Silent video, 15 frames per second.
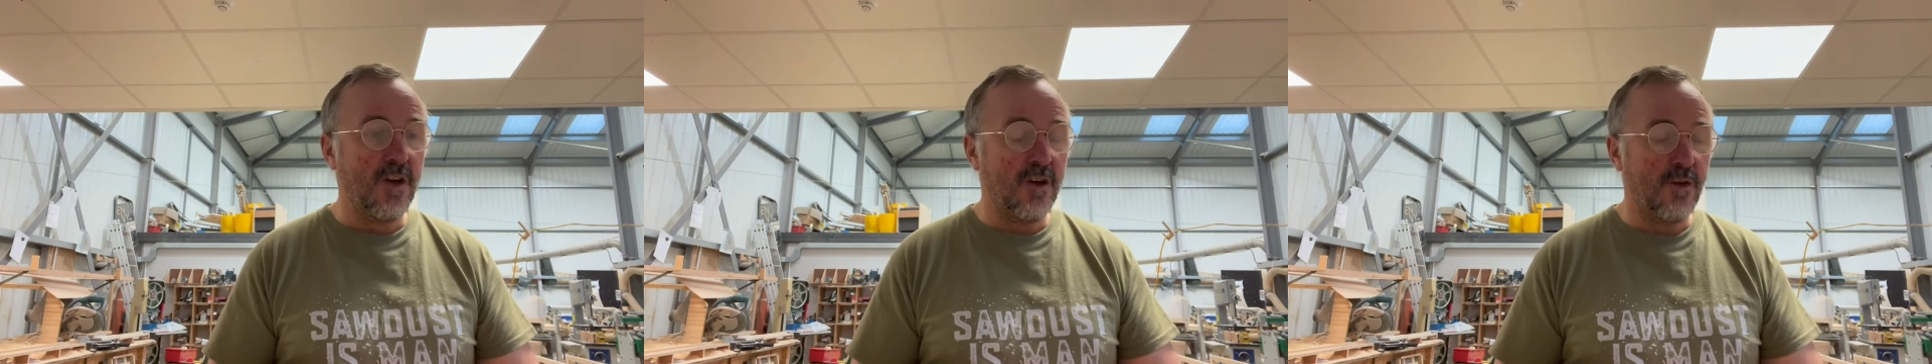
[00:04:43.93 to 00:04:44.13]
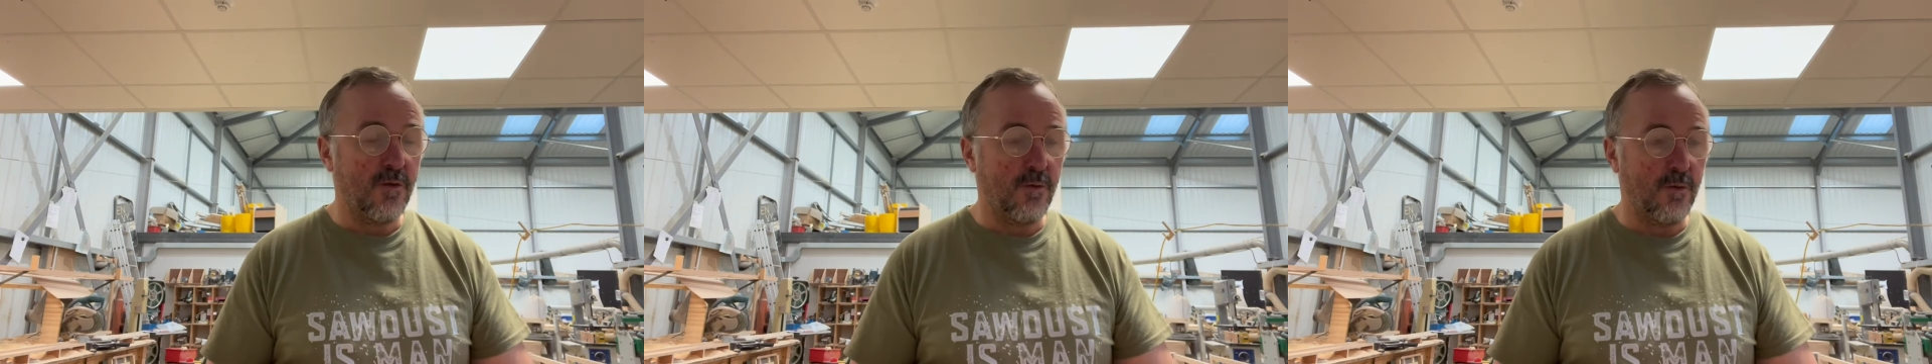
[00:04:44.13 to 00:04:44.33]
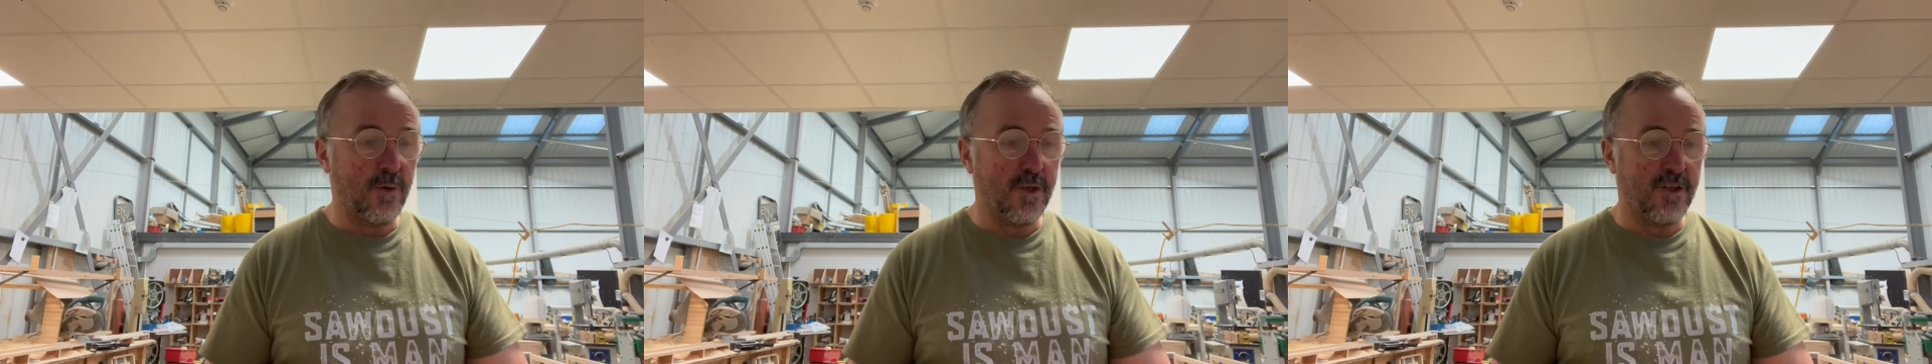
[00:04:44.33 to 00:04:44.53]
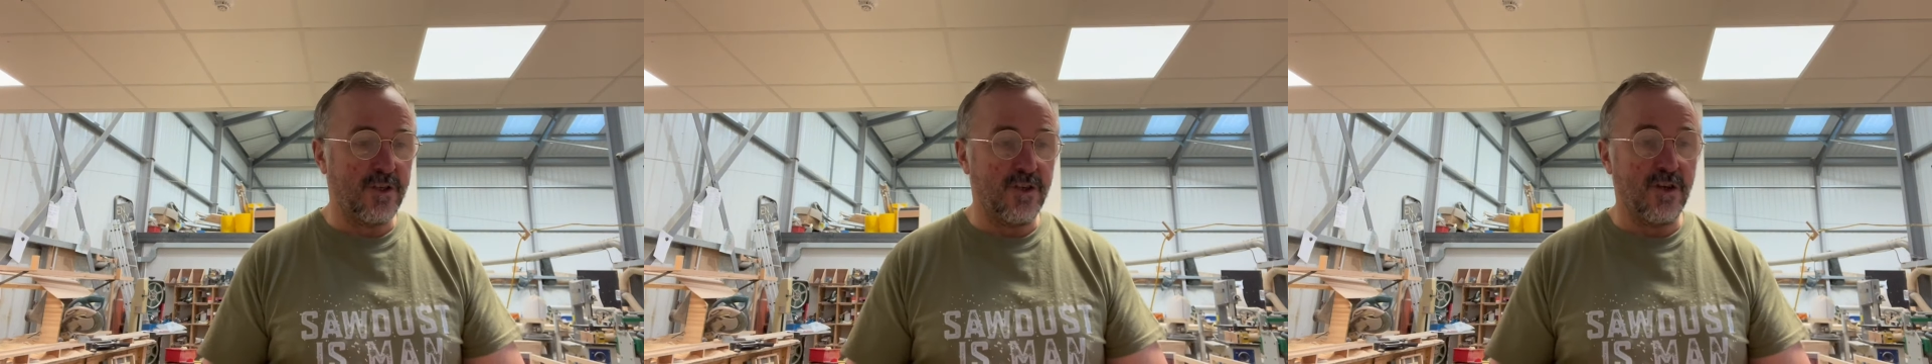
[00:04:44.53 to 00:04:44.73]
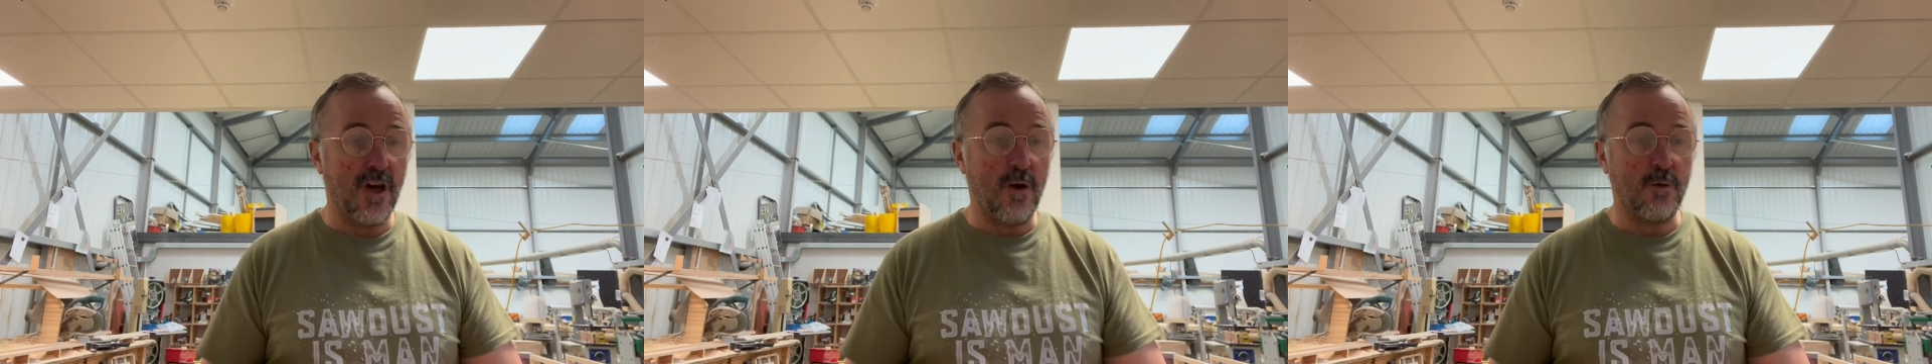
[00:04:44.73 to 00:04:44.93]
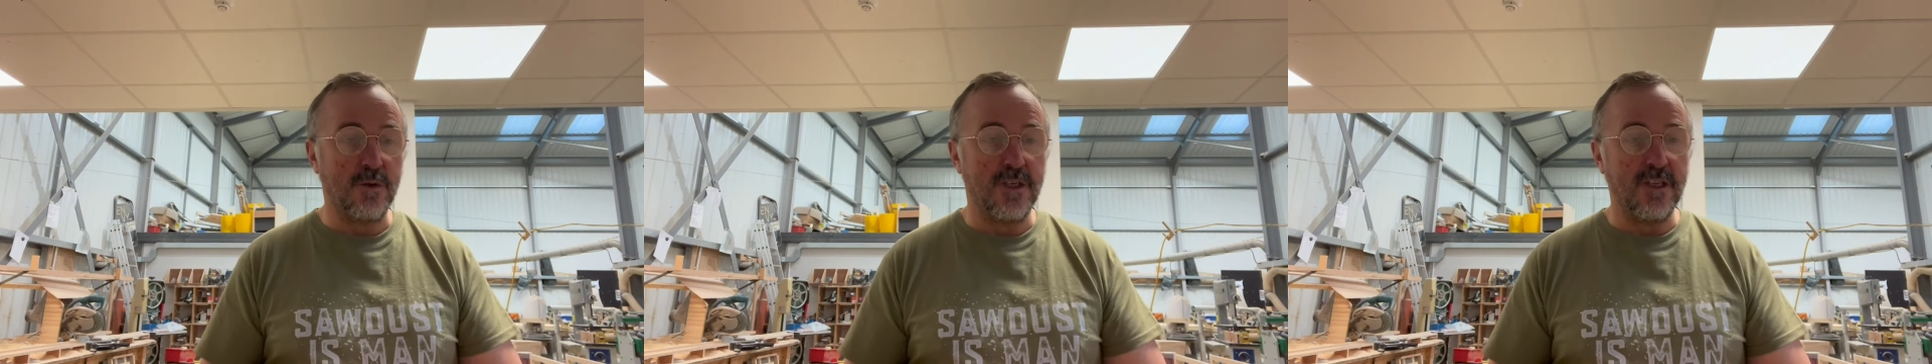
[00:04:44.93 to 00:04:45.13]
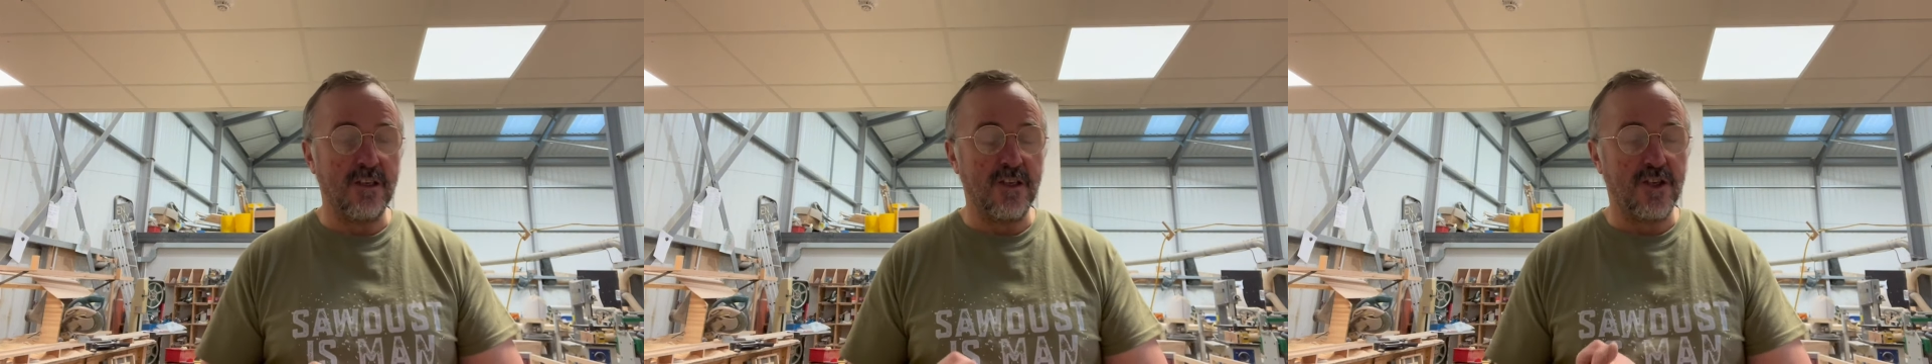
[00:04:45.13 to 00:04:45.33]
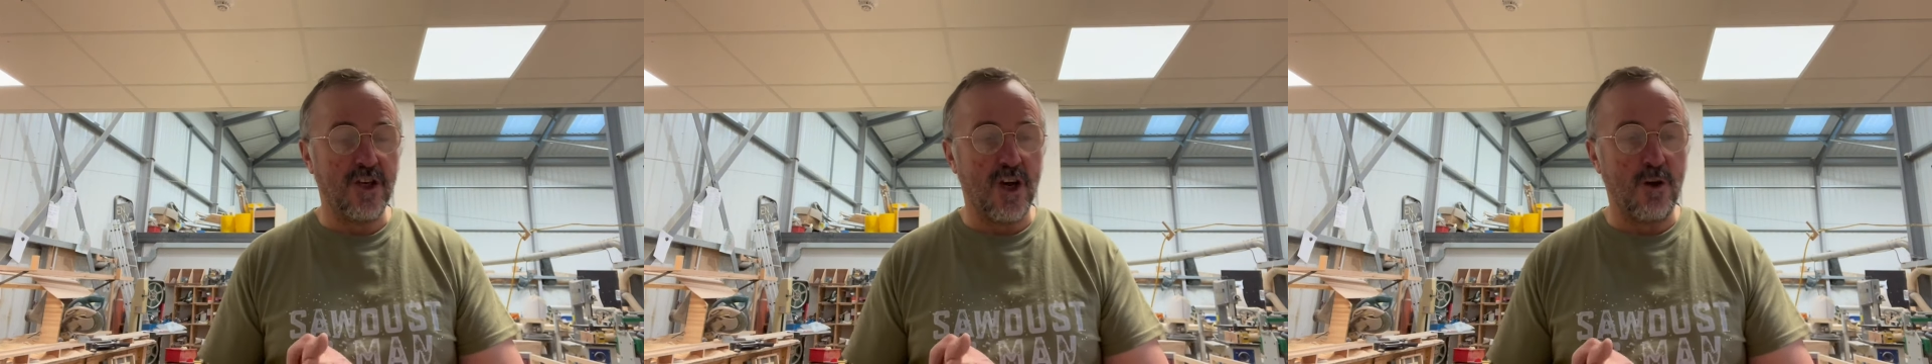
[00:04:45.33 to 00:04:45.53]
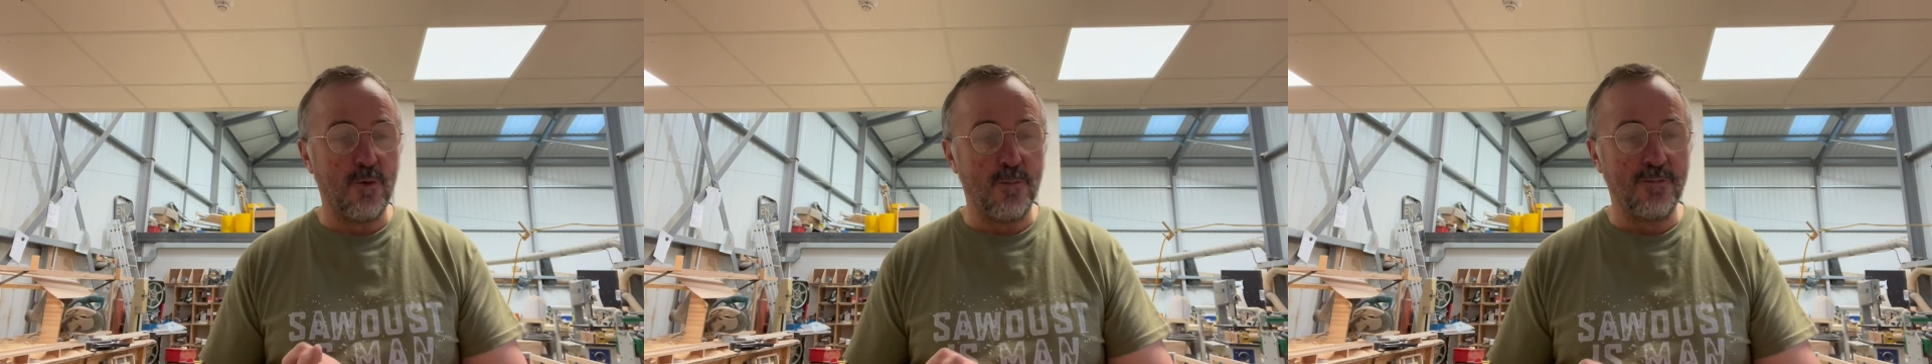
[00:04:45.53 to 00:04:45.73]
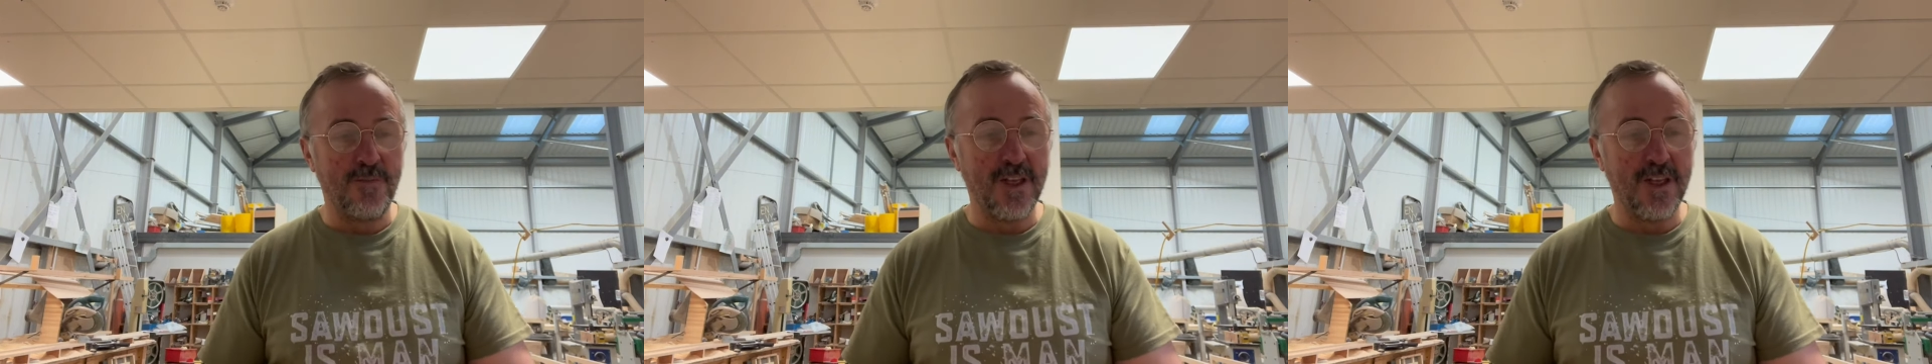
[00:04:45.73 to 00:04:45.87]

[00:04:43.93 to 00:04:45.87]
who were hosting the show,